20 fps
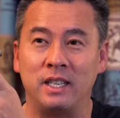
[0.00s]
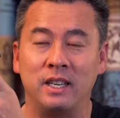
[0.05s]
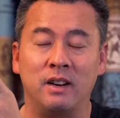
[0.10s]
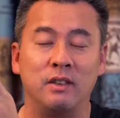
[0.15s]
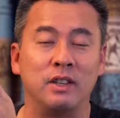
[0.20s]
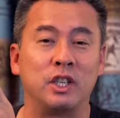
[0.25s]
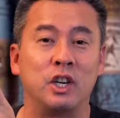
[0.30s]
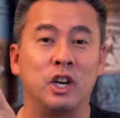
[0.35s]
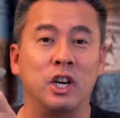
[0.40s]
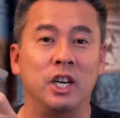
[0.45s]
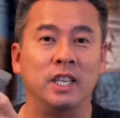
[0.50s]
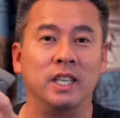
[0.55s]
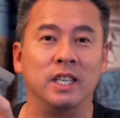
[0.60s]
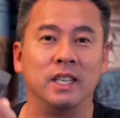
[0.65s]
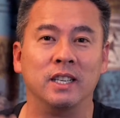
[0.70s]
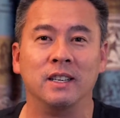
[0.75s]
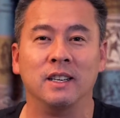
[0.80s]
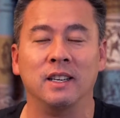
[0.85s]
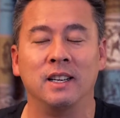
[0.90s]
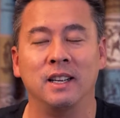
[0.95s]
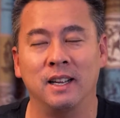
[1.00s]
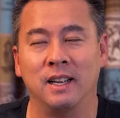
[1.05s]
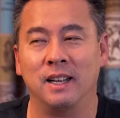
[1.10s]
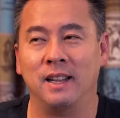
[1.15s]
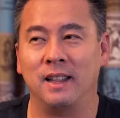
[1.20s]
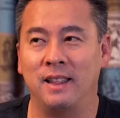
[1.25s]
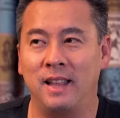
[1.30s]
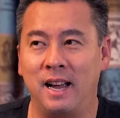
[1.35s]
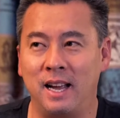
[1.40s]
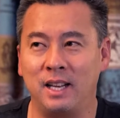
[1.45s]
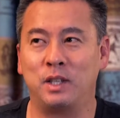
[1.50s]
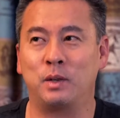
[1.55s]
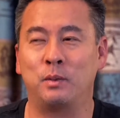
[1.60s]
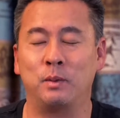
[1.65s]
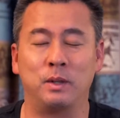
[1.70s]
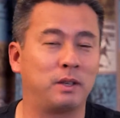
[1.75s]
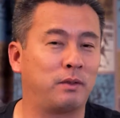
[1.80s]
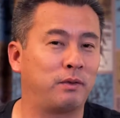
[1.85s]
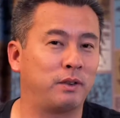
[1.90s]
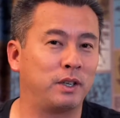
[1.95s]
now it's gone. That's
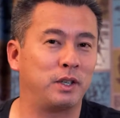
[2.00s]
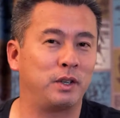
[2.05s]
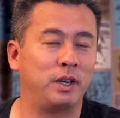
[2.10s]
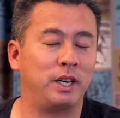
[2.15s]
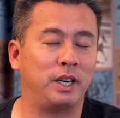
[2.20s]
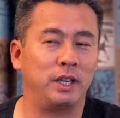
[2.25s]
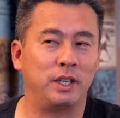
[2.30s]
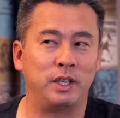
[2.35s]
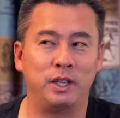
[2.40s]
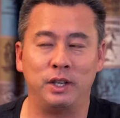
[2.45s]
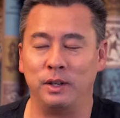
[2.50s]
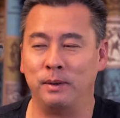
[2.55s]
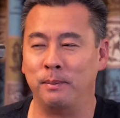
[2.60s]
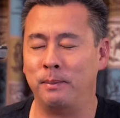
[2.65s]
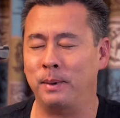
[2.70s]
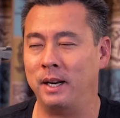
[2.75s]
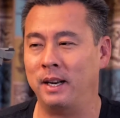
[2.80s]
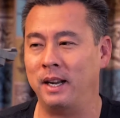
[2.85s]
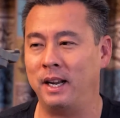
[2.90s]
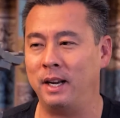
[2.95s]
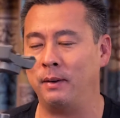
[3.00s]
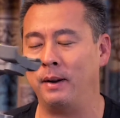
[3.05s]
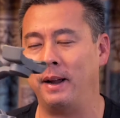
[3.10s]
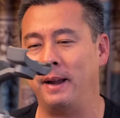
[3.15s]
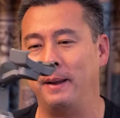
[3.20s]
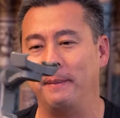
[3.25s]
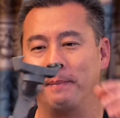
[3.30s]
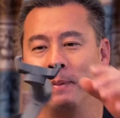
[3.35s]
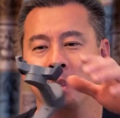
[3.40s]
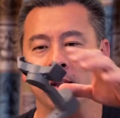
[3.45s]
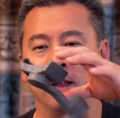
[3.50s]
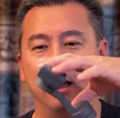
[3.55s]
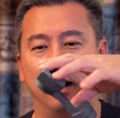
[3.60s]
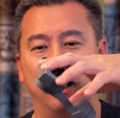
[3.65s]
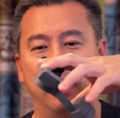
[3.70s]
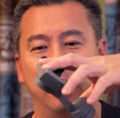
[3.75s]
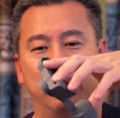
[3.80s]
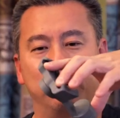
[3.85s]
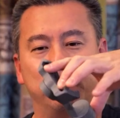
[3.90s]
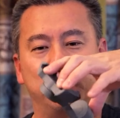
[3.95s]
what's frustrating too. But anyway,
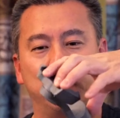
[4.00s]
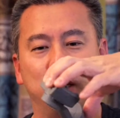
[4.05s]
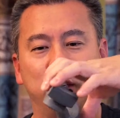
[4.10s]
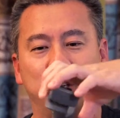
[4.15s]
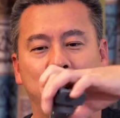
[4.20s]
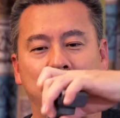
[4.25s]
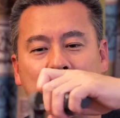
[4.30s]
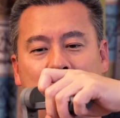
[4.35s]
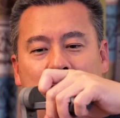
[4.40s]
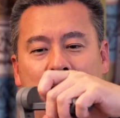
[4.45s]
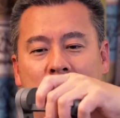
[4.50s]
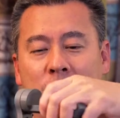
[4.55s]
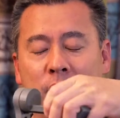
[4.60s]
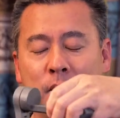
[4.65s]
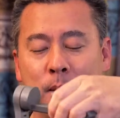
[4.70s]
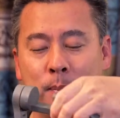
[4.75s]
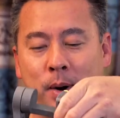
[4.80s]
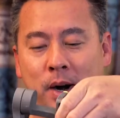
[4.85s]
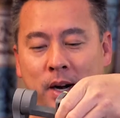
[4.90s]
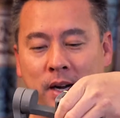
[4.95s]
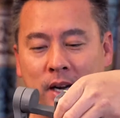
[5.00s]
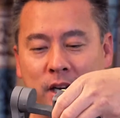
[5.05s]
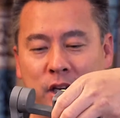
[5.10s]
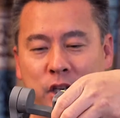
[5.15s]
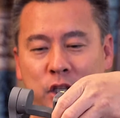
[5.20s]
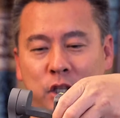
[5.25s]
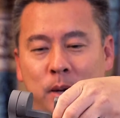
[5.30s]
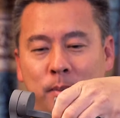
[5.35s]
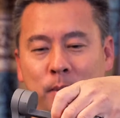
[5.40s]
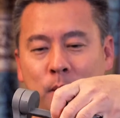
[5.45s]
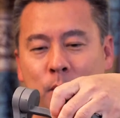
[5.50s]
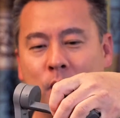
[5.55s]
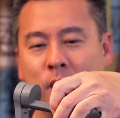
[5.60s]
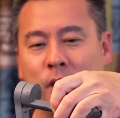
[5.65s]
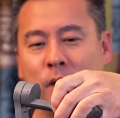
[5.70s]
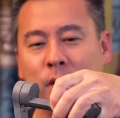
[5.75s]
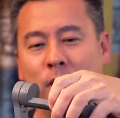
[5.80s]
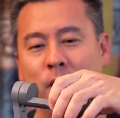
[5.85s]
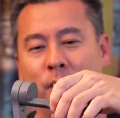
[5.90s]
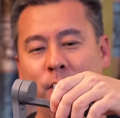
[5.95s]
so I saw a kid in the park, and he saw me
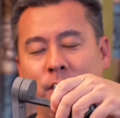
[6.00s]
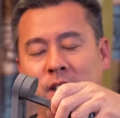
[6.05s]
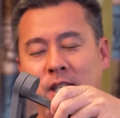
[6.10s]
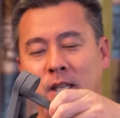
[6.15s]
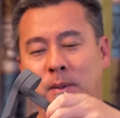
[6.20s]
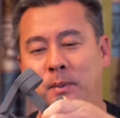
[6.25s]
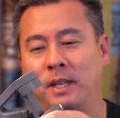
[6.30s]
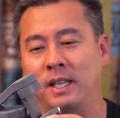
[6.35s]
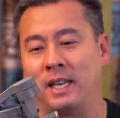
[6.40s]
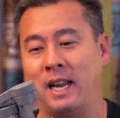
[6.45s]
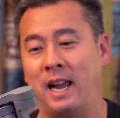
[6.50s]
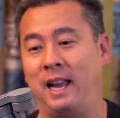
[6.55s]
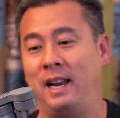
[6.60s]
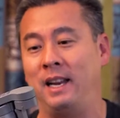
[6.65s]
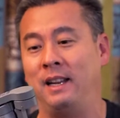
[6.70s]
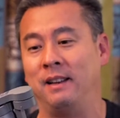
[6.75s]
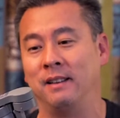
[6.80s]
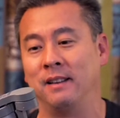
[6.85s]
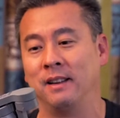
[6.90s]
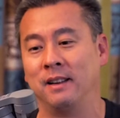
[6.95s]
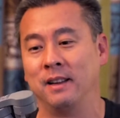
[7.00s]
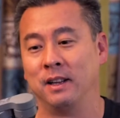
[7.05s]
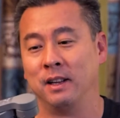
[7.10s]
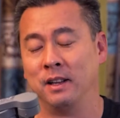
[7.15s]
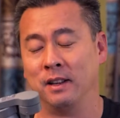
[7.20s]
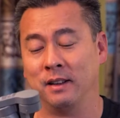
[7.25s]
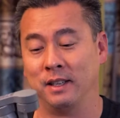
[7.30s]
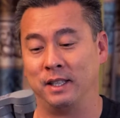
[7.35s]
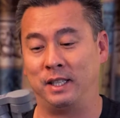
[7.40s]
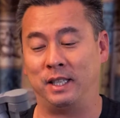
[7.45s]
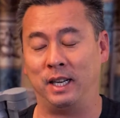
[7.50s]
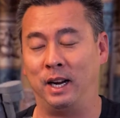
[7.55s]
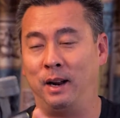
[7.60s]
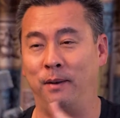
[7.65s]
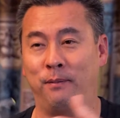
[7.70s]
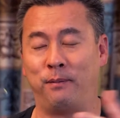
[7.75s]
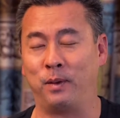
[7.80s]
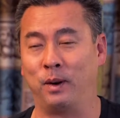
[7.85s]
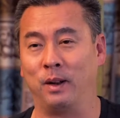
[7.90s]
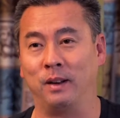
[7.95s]
walking around with this because I had it set
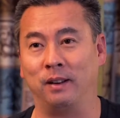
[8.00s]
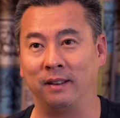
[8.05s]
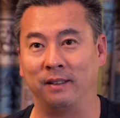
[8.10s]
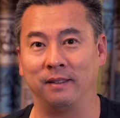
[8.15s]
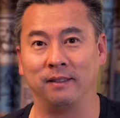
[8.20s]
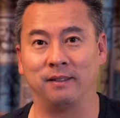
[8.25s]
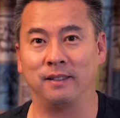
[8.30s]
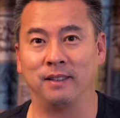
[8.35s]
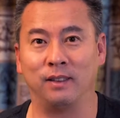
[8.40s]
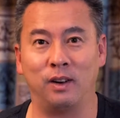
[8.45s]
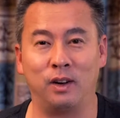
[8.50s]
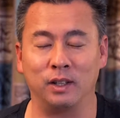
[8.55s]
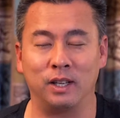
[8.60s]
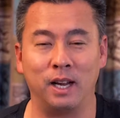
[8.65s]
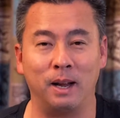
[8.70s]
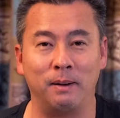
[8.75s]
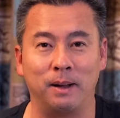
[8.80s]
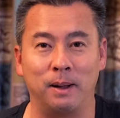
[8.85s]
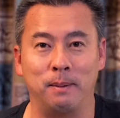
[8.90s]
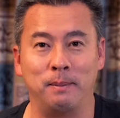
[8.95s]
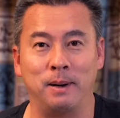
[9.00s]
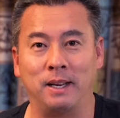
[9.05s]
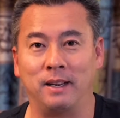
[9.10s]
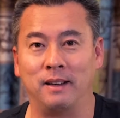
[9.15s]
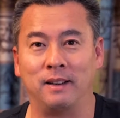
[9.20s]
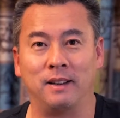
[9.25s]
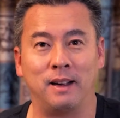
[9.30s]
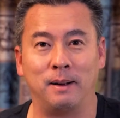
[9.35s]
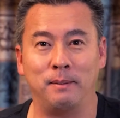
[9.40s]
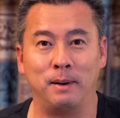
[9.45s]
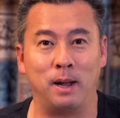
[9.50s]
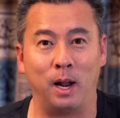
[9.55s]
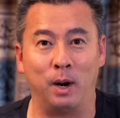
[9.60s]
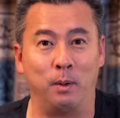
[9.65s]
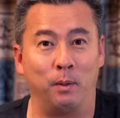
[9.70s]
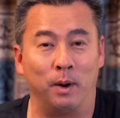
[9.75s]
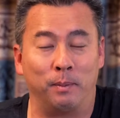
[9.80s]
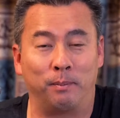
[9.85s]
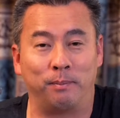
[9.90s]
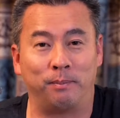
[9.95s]
up for a long time. I'm like, I
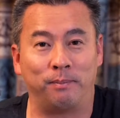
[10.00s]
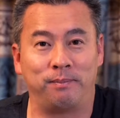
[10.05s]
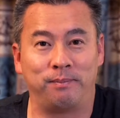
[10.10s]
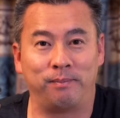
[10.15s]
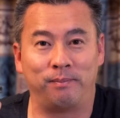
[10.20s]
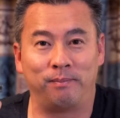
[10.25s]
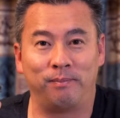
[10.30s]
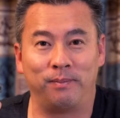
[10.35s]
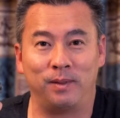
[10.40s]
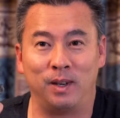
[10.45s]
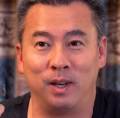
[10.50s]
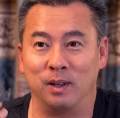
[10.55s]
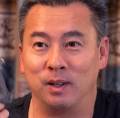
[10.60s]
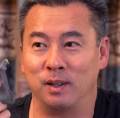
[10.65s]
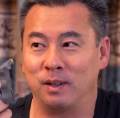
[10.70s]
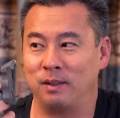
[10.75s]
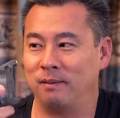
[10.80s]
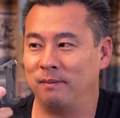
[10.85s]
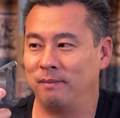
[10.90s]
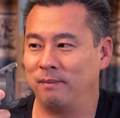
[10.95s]
don't want to,